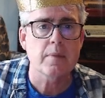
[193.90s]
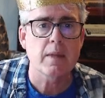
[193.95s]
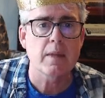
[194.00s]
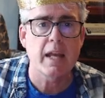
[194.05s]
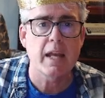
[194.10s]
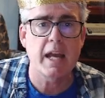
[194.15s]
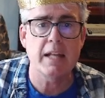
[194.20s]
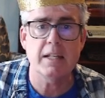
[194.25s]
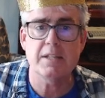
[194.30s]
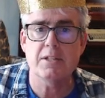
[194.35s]

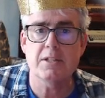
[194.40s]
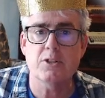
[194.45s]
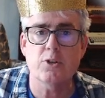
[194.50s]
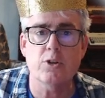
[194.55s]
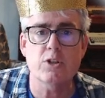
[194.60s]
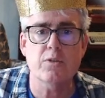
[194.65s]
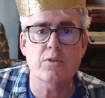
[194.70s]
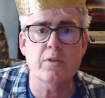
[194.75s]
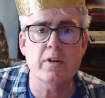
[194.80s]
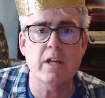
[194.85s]
And let's
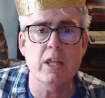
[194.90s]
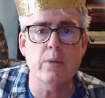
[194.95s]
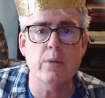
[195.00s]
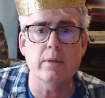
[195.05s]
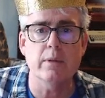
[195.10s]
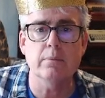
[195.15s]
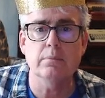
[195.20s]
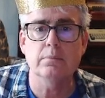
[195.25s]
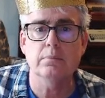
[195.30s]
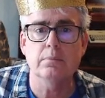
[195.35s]
search for another
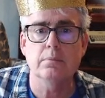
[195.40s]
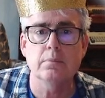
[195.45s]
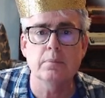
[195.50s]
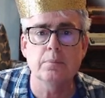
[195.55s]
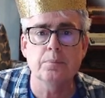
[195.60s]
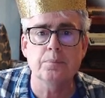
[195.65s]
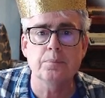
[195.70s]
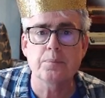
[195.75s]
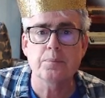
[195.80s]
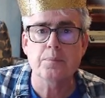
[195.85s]
one.
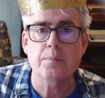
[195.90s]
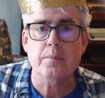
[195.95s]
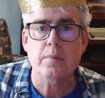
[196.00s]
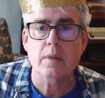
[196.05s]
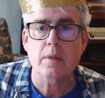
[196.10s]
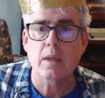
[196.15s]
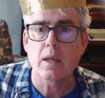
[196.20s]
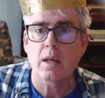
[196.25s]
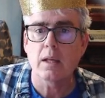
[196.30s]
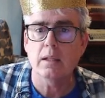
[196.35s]

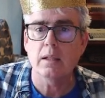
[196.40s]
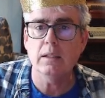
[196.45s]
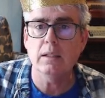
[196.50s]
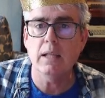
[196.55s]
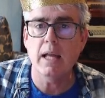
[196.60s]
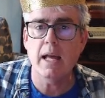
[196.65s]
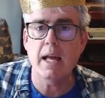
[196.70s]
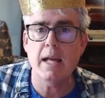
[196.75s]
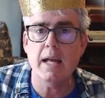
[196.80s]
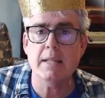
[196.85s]

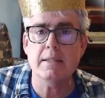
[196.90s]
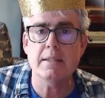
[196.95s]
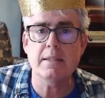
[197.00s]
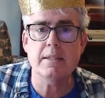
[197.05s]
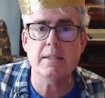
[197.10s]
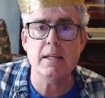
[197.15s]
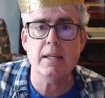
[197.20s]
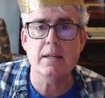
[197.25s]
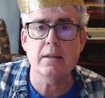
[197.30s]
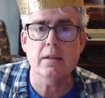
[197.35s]
Let's
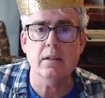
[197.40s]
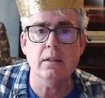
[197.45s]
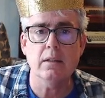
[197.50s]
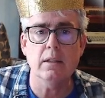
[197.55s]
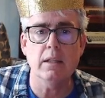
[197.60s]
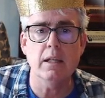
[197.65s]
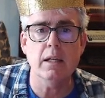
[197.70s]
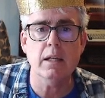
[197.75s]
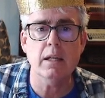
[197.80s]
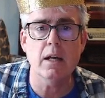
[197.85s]
see.
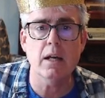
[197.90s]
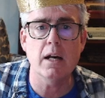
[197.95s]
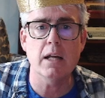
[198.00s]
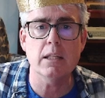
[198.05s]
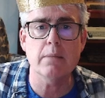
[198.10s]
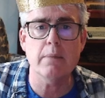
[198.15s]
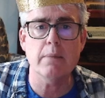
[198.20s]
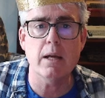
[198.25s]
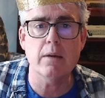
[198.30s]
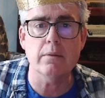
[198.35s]
Click on the
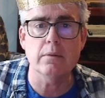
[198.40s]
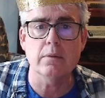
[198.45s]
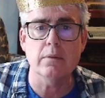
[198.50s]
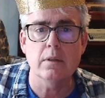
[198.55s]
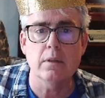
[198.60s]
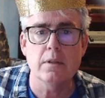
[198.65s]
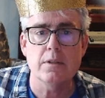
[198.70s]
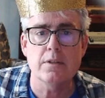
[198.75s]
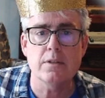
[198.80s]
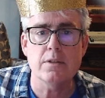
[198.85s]
mountain.
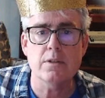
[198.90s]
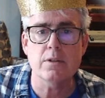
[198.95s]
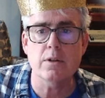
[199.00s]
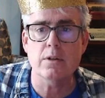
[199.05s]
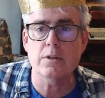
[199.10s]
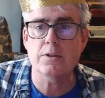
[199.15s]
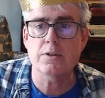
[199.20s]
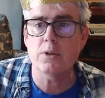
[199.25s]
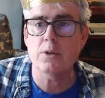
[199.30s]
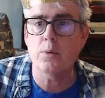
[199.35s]

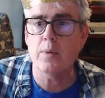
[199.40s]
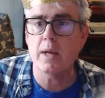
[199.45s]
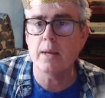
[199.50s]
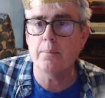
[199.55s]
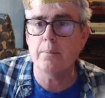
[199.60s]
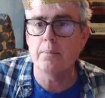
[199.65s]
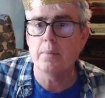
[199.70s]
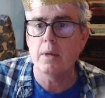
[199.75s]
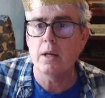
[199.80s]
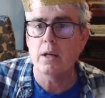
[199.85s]
Search the web.
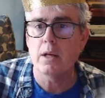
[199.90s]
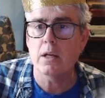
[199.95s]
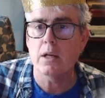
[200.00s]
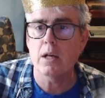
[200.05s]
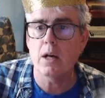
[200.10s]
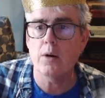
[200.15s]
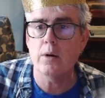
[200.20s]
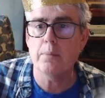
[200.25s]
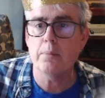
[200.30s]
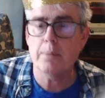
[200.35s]

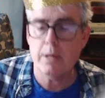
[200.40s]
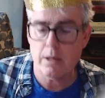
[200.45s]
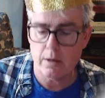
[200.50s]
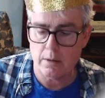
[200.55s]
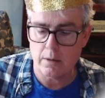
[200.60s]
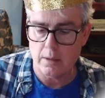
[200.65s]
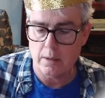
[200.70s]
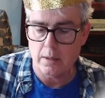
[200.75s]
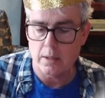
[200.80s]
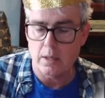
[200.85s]
Go up
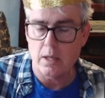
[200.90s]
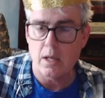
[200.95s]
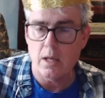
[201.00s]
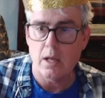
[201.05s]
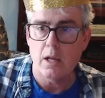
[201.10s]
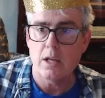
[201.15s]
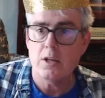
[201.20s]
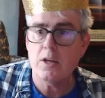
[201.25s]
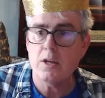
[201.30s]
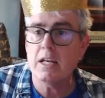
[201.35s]
here.
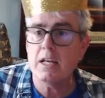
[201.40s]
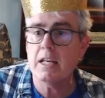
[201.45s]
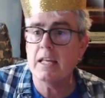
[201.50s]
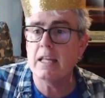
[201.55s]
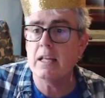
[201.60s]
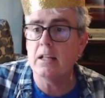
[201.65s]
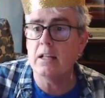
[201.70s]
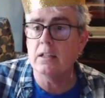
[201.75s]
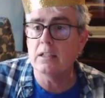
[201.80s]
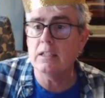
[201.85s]
You can
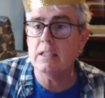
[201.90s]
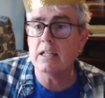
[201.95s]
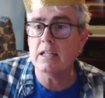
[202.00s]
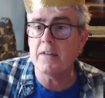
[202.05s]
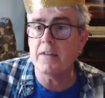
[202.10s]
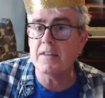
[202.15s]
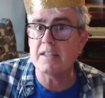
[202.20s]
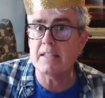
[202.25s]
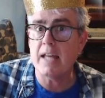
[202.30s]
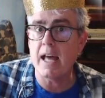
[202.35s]
click on
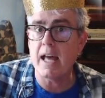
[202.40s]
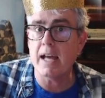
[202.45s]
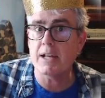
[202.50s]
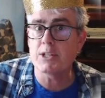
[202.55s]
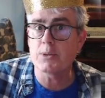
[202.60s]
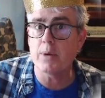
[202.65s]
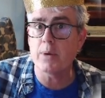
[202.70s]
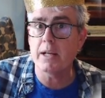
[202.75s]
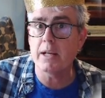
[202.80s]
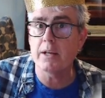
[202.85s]
this X
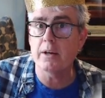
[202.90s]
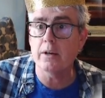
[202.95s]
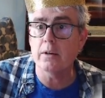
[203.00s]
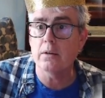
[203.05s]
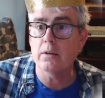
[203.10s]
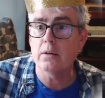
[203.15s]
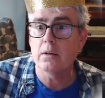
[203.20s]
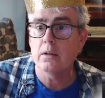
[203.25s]
right here.